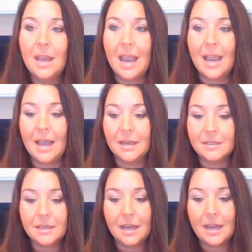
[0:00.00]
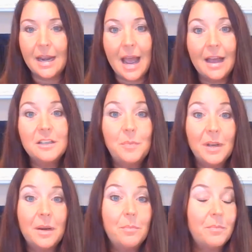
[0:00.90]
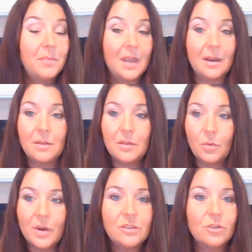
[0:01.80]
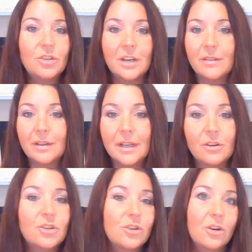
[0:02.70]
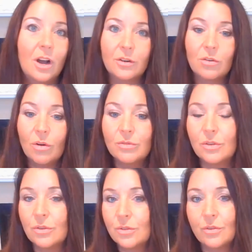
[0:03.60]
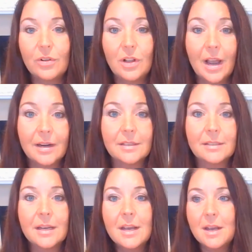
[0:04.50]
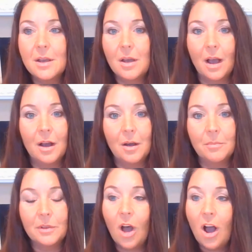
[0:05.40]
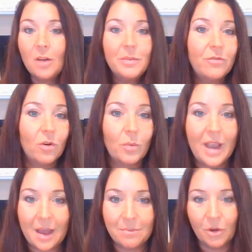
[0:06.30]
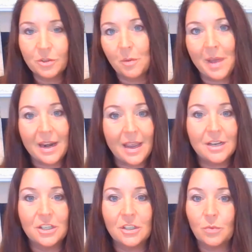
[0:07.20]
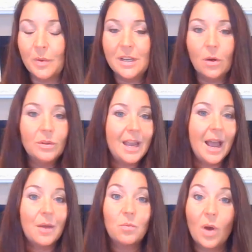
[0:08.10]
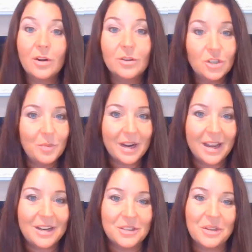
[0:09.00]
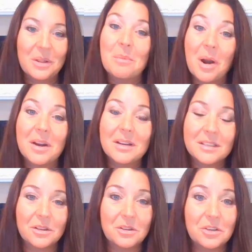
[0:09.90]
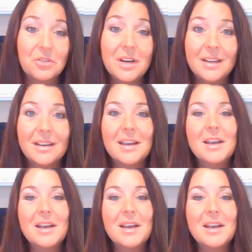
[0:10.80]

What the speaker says: And it has been in the research and in the literature on Crohn's and ulcerative colitis long before we had multiple medications. When we only had one or two medications on the market still to treat it,